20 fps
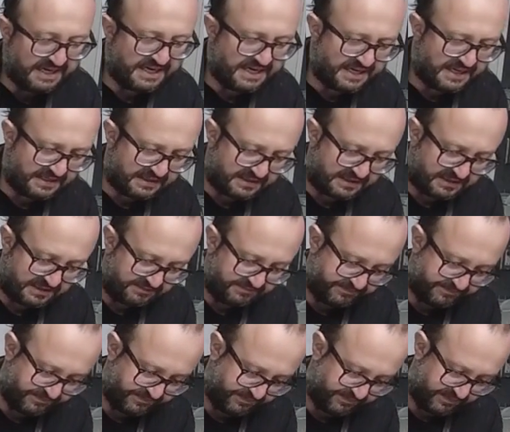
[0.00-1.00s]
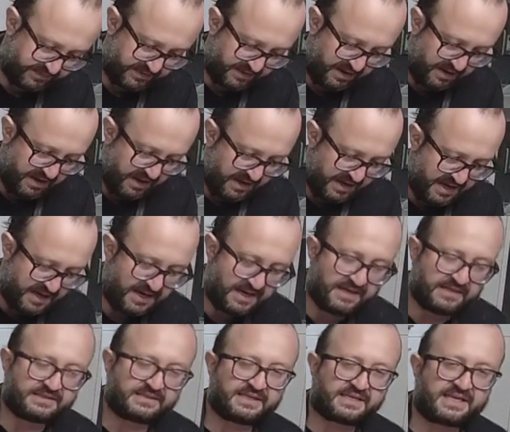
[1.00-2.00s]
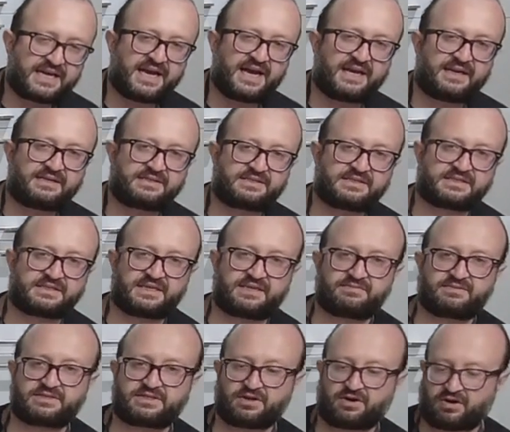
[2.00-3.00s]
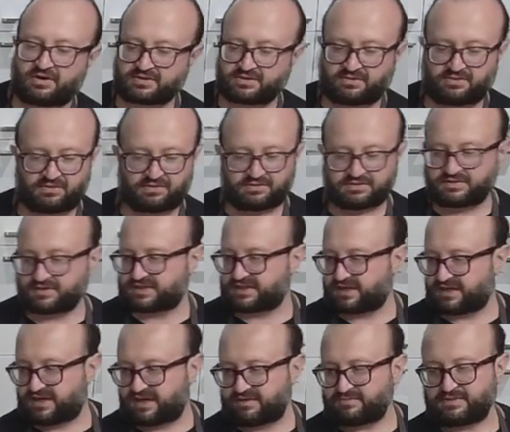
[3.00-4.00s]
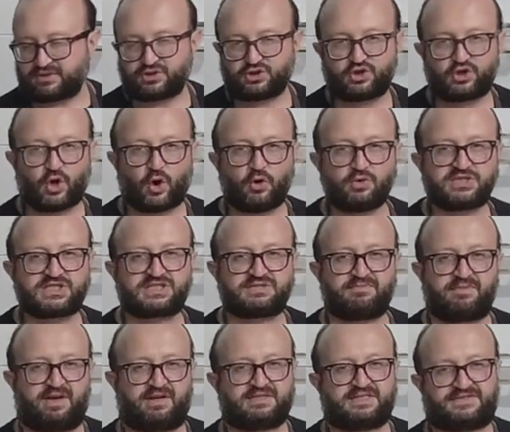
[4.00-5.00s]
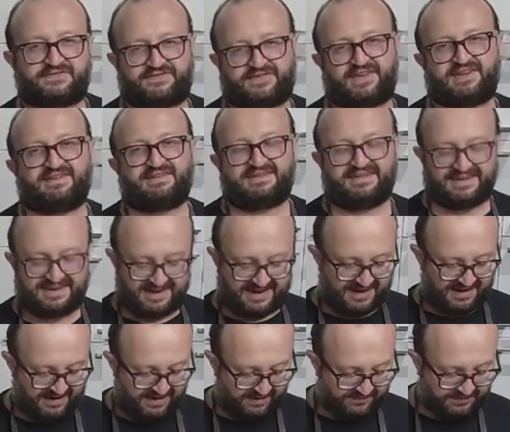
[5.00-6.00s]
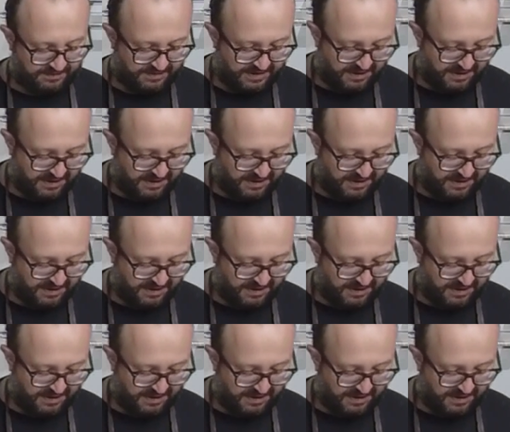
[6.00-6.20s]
a little insurance. It is. Again, just like we talk all the time, dough smells fear. You have to be